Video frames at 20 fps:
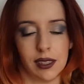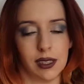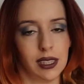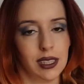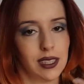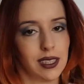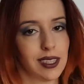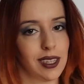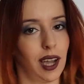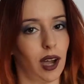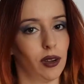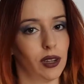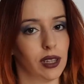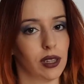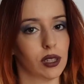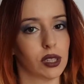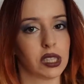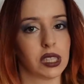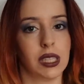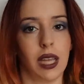This is how it
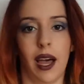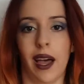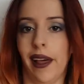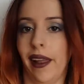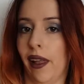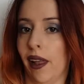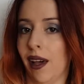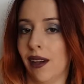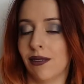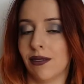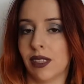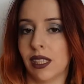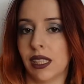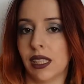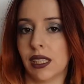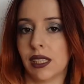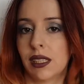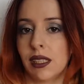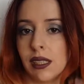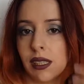looks. I love
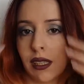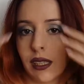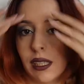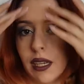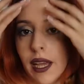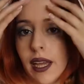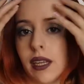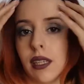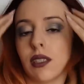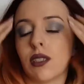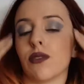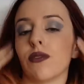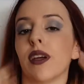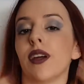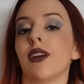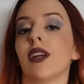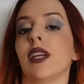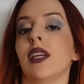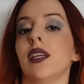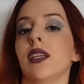this, and it's
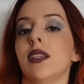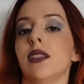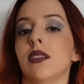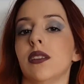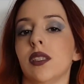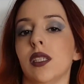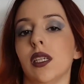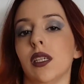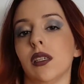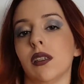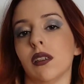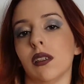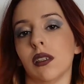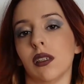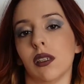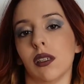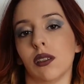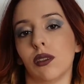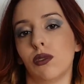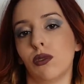very easy
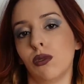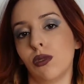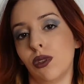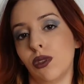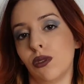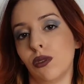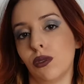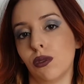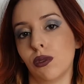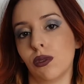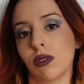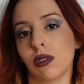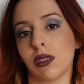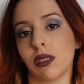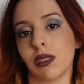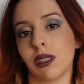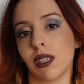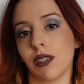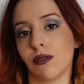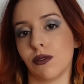to use.
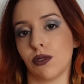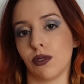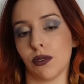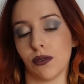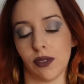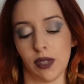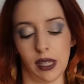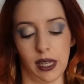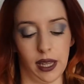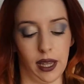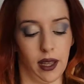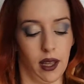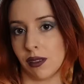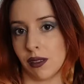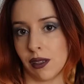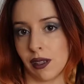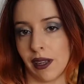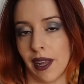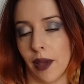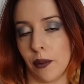It gives you a really
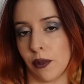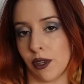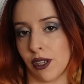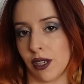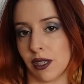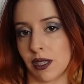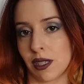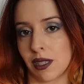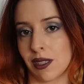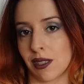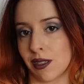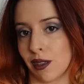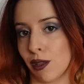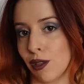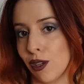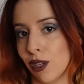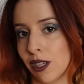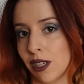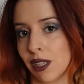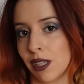glamorous
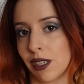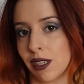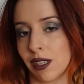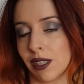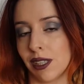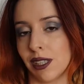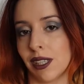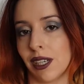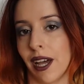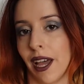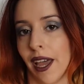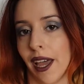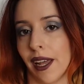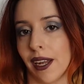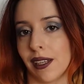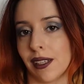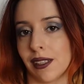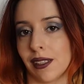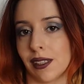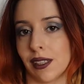look,
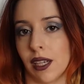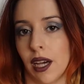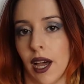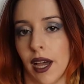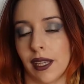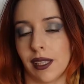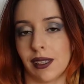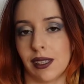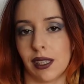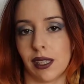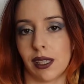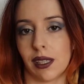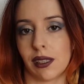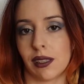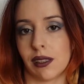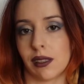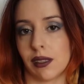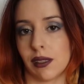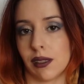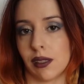and I think
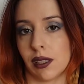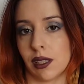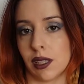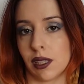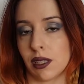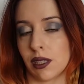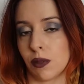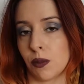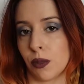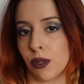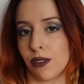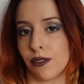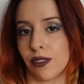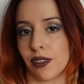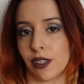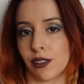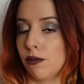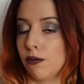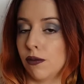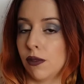it's
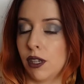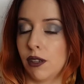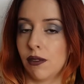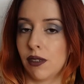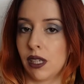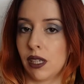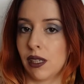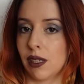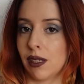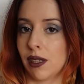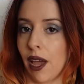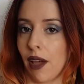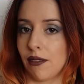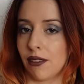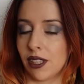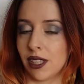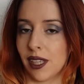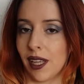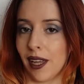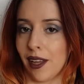perfect even in
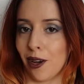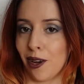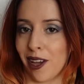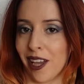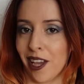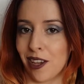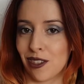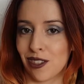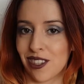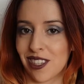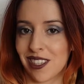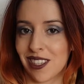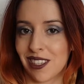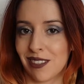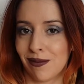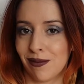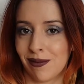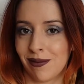everyday occasions.